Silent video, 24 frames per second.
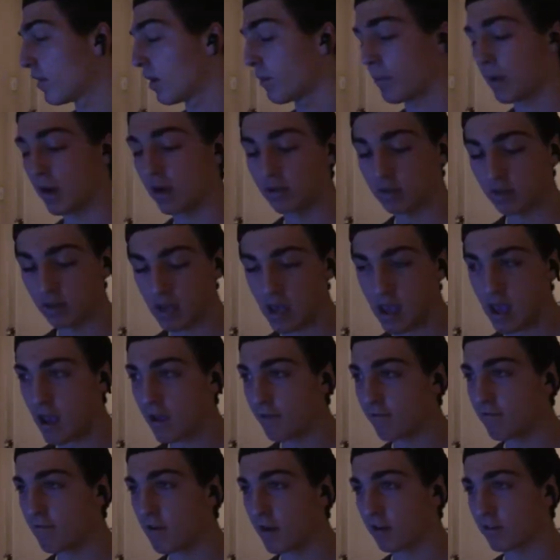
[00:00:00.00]
Apparently EA
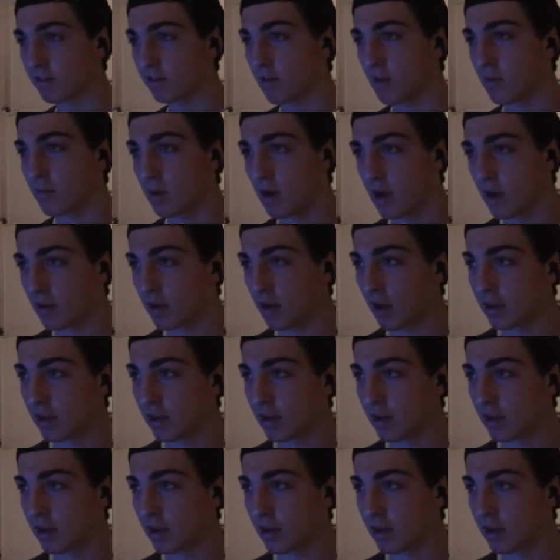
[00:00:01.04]
fixed it, but I